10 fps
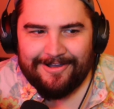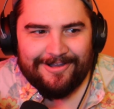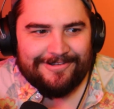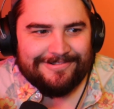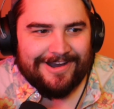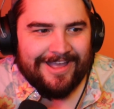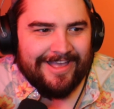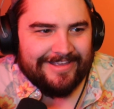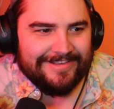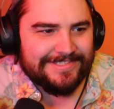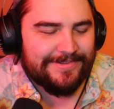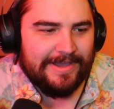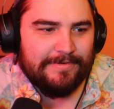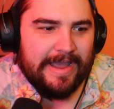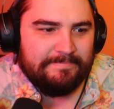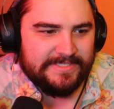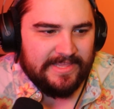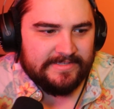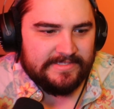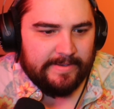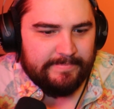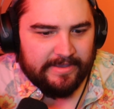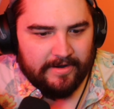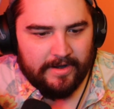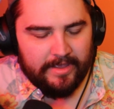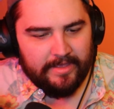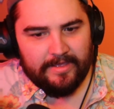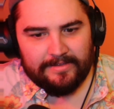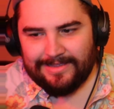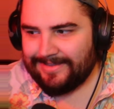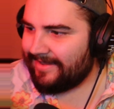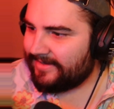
All right, so that wraps things up here. Like